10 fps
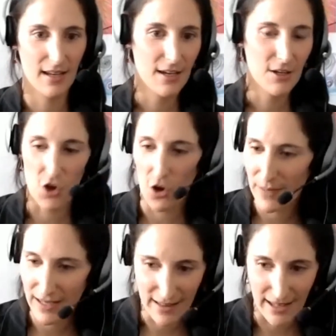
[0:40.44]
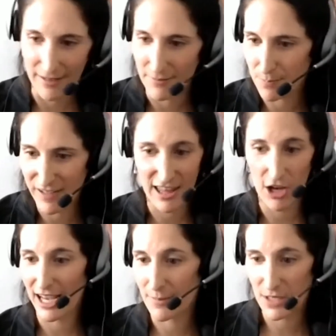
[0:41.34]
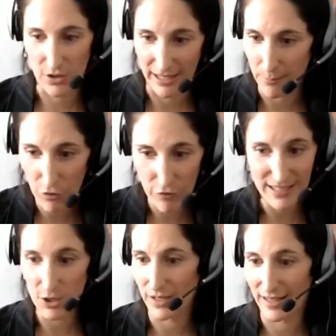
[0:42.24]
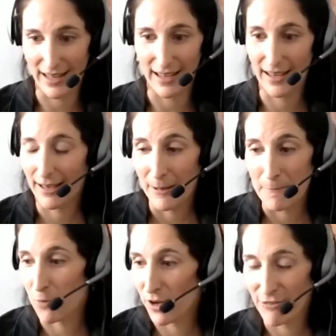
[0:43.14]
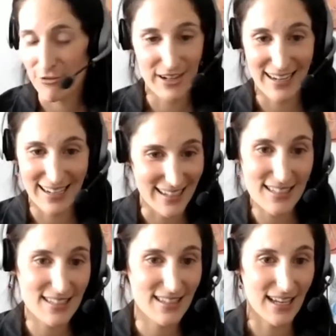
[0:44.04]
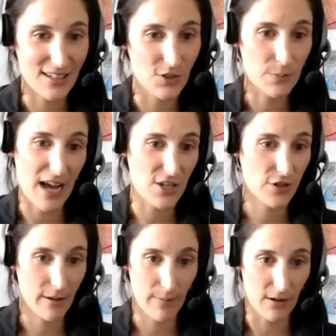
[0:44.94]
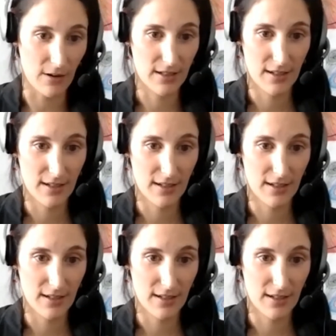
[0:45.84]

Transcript: Show me the video games or the movies or the whatever it is that you're passionate about.